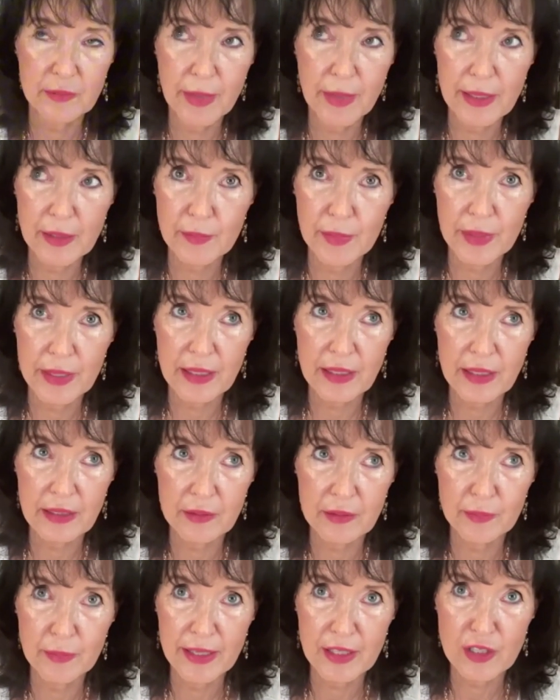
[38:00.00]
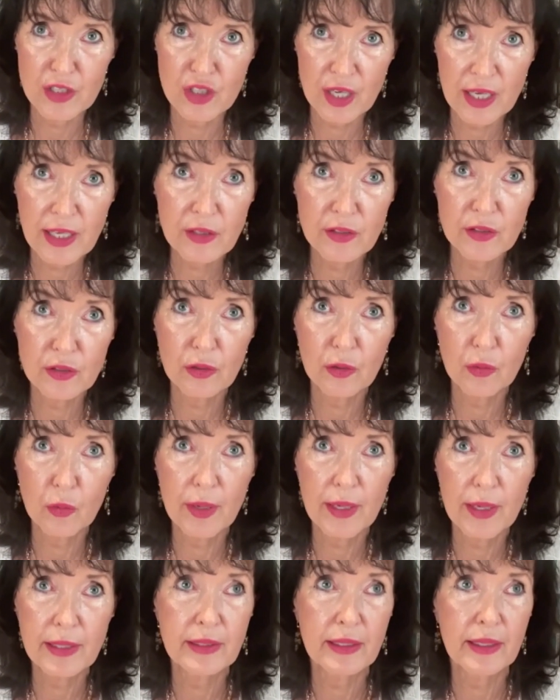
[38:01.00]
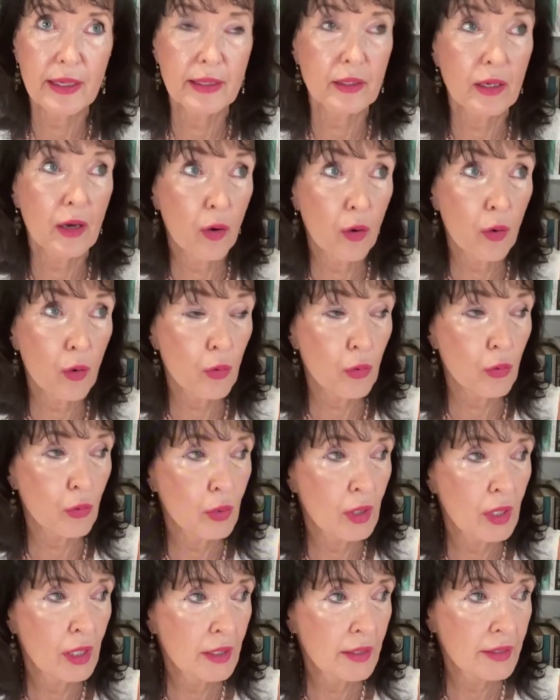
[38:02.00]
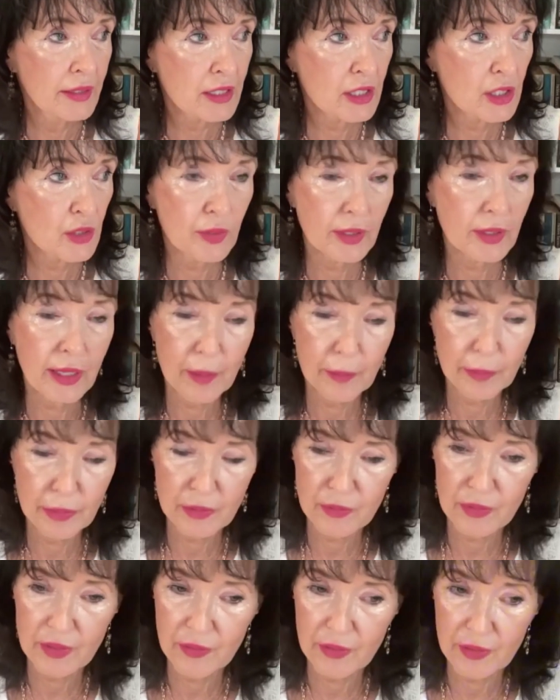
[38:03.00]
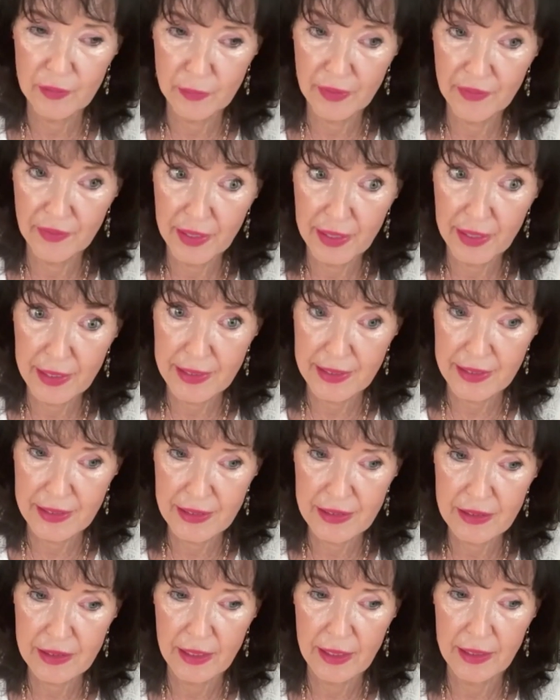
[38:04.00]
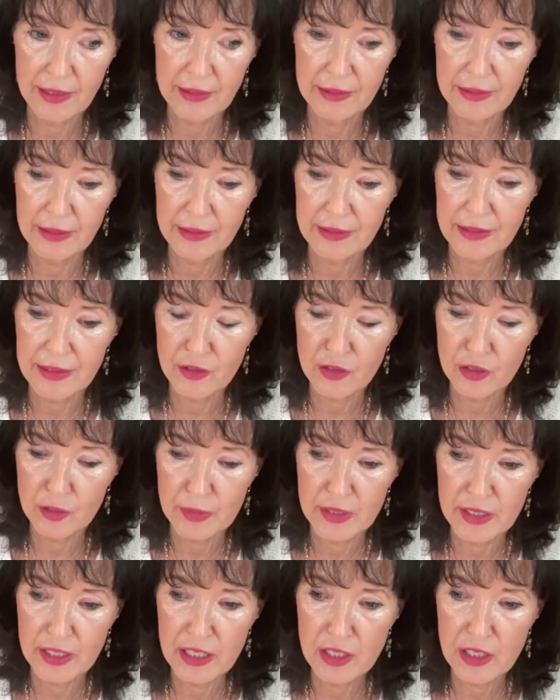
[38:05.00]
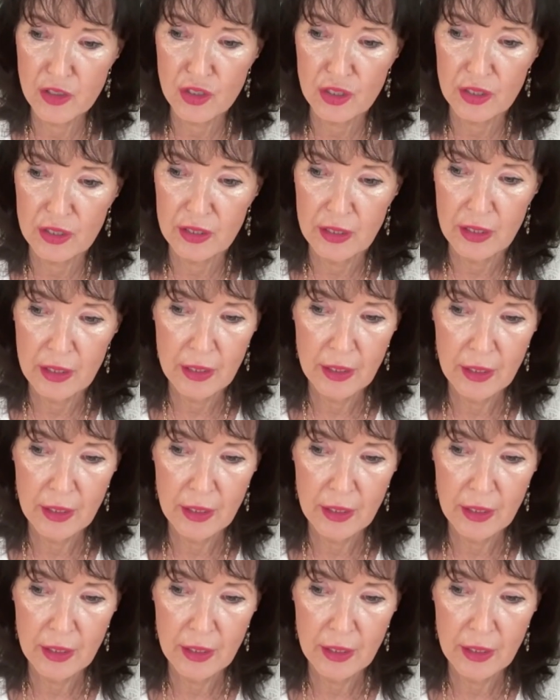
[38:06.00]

might shake you awake, like, oh, this is what happened, but with hate and discrimination.